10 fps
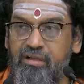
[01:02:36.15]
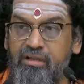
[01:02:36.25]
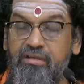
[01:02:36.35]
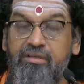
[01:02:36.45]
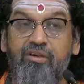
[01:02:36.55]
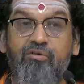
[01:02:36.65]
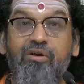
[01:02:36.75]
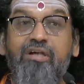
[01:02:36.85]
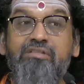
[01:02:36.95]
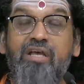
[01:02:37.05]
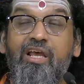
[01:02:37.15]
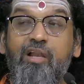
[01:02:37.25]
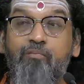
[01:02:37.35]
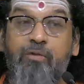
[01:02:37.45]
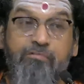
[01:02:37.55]
It requires
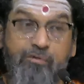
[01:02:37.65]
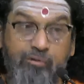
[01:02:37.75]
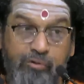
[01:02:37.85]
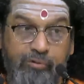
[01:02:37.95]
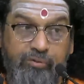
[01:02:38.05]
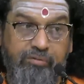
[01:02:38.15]
help of a guru.